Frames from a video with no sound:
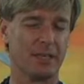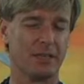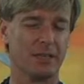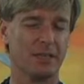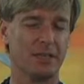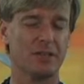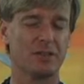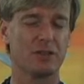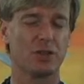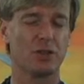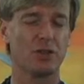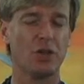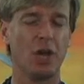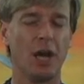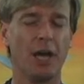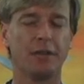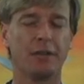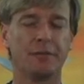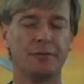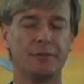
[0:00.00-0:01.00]
These are
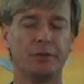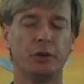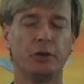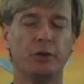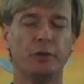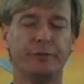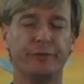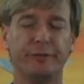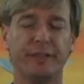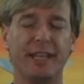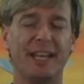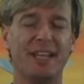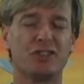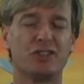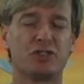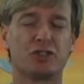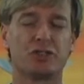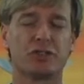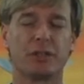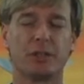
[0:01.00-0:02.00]
not
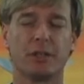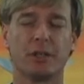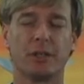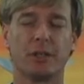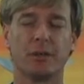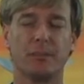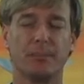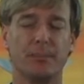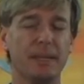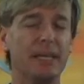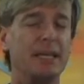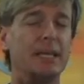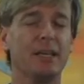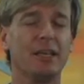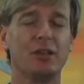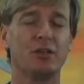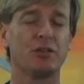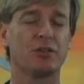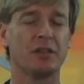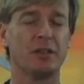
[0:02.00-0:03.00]
full-fledged
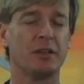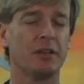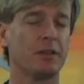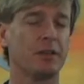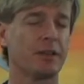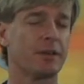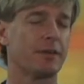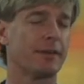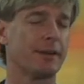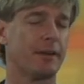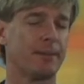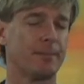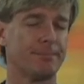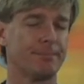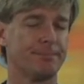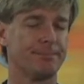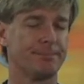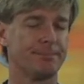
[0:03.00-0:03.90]
beings in another realm.